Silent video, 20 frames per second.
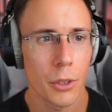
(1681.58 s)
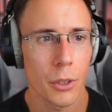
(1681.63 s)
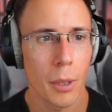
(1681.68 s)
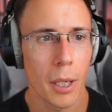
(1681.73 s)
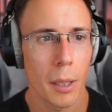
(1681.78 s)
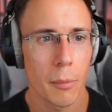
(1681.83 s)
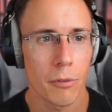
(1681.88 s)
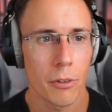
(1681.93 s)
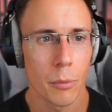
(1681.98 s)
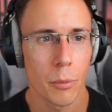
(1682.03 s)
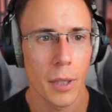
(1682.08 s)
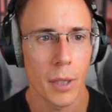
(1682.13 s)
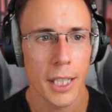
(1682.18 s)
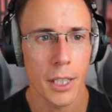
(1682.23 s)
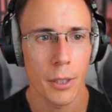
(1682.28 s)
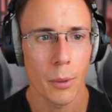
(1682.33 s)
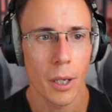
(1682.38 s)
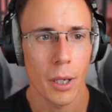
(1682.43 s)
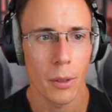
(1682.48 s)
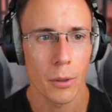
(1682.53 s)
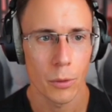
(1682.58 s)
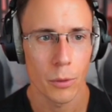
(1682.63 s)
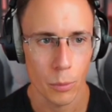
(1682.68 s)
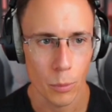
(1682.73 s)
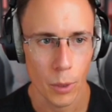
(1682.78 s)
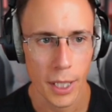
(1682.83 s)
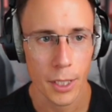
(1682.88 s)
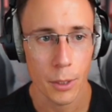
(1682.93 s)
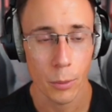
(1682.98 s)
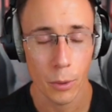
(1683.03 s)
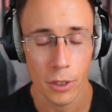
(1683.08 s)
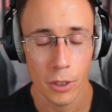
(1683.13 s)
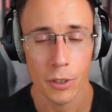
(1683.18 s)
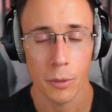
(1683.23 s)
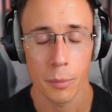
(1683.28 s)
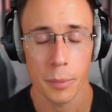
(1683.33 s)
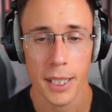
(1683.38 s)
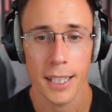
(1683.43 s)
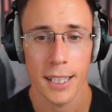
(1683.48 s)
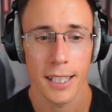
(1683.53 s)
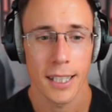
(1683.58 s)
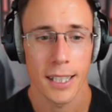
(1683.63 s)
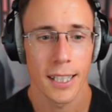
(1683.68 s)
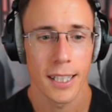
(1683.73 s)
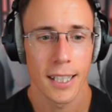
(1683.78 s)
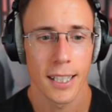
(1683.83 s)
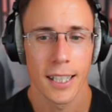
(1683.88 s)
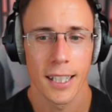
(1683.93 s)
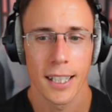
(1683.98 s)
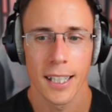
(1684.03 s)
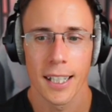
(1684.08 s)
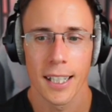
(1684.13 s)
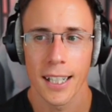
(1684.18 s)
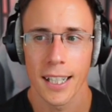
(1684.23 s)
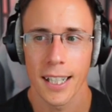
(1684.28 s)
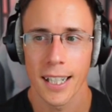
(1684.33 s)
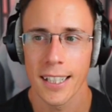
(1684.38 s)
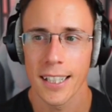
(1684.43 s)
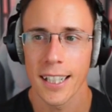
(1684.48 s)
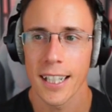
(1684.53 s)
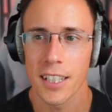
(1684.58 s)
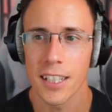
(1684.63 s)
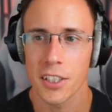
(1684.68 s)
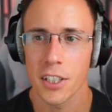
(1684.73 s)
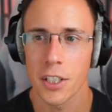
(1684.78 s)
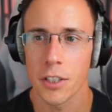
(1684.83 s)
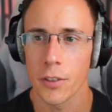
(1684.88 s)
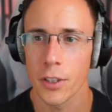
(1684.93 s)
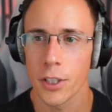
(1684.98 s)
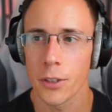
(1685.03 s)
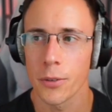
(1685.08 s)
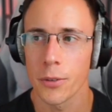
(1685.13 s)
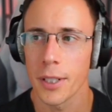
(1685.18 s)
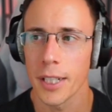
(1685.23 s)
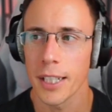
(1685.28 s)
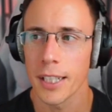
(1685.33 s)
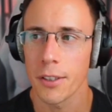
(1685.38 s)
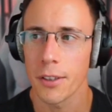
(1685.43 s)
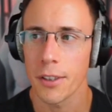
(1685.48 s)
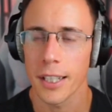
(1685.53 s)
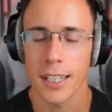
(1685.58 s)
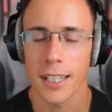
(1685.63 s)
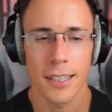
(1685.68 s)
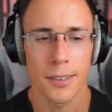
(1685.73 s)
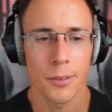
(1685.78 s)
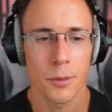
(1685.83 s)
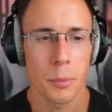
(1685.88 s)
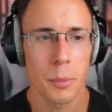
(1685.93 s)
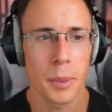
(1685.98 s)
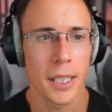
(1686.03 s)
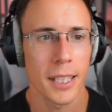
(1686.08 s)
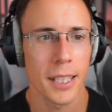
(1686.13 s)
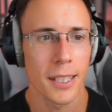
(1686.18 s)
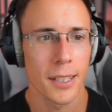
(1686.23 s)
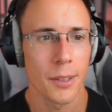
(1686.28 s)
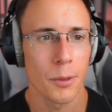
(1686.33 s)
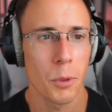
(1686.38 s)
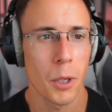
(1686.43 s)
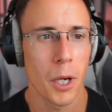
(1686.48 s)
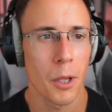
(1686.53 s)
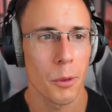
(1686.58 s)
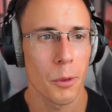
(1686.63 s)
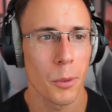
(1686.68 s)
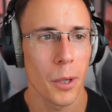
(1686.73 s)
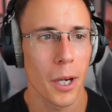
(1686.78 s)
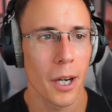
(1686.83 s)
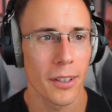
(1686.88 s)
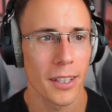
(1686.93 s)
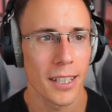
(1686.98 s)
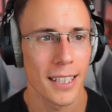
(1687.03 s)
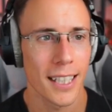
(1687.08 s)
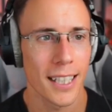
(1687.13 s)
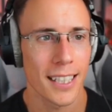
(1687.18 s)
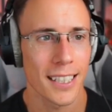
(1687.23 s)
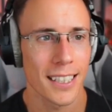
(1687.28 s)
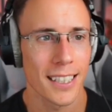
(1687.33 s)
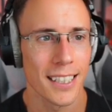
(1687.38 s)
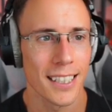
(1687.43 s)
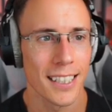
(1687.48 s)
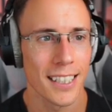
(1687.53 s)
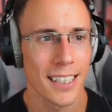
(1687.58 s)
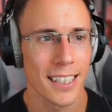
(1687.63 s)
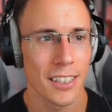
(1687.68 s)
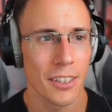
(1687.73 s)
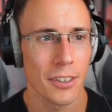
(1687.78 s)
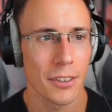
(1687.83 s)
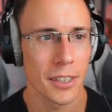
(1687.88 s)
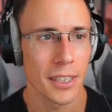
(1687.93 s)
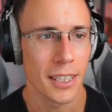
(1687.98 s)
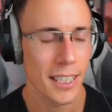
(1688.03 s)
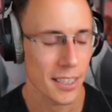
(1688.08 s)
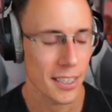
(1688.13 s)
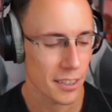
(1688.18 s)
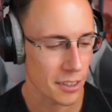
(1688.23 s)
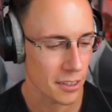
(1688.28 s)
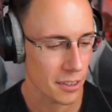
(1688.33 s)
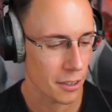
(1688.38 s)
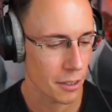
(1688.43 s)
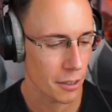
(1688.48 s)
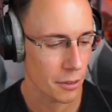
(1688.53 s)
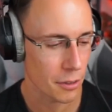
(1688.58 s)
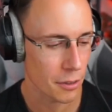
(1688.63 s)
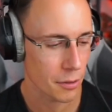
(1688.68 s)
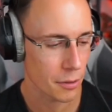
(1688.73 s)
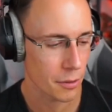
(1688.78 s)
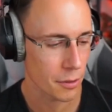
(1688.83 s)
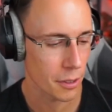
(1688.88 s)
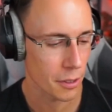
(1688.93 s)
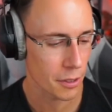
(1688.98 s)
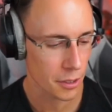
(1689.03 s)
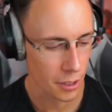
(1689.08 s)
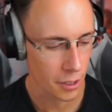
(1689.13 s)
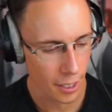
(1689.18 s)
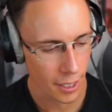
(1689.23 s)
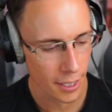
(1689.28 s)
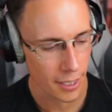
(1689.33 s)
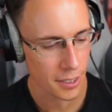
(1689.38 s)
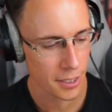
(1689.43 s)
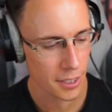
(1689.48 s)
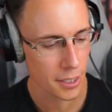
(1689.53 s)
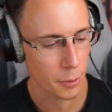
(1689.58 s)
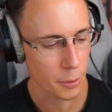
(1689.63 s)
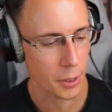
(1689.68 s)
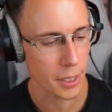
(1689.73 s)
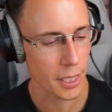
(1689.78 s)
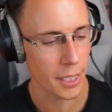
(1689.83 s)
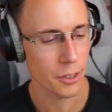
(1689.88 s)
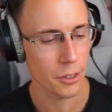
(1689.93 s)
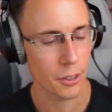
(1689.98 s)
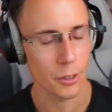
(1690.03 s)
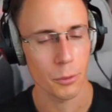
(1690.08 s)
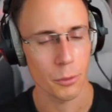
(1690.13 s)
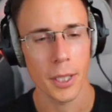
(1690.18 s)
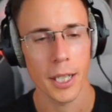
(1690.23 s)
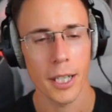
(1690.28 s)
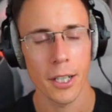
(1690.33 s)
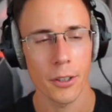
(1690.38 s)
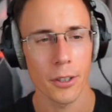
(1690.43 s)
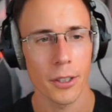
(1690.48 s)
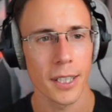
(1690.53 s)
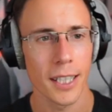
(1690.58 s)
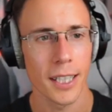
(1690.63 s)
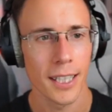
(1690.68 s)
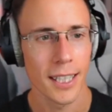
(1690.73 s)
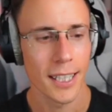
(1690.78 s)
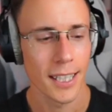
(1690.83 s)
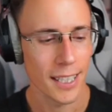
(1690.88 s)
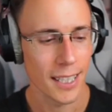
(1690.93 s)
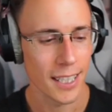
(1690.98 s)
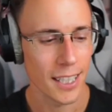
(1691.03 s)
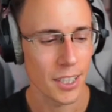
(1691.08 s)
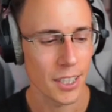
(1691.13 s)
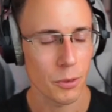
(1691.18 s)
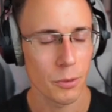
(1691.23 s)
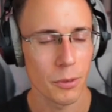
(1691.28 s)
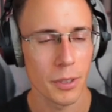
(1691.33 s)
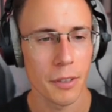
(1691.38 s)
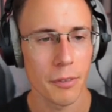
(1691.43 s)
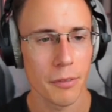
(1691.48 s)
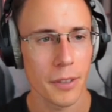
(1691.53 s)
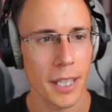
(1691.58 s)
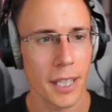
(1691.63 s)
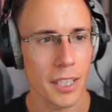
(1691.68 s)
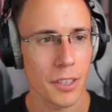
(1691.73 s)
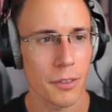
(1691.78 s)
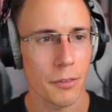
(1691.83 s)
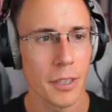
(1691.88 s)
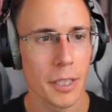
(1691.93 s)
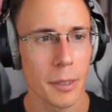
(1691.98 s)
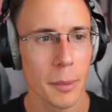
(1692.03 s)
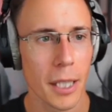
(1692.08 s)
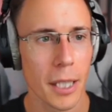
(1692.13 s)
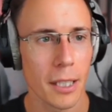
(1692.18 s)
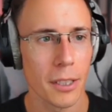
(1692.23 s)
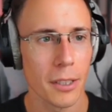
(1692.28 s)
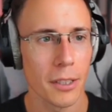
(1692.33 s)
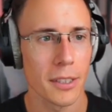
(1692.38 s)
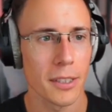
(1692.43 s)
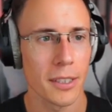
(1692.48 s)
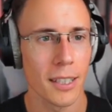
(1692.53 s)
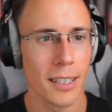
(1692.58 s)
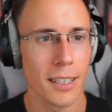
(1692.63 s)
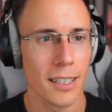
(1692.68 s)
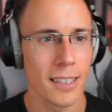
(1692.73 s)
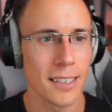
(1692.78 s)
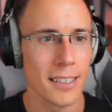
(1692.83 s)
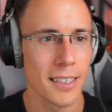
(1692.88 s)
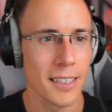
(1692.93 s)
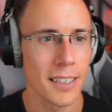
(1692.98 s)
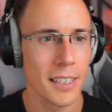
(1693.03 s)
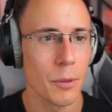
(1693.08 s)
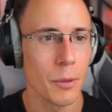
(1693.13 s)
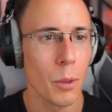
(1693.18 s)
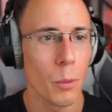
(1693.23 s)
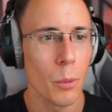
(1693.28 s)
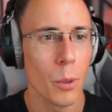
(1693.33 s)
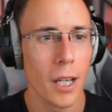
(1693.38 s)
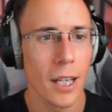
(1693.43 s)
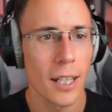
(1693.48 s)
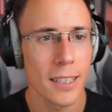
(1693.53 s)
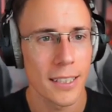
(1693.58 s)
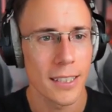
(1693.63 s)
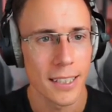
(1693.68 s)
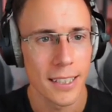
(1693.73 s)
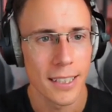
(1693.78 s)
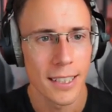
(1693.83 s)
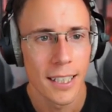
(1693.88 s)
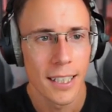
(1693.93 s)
up from where you want to be, and that is kind of a career you think would be worthwhile, and you can listen to those guys, see what they're doing well, and it's a really fast feedback loop to see what works and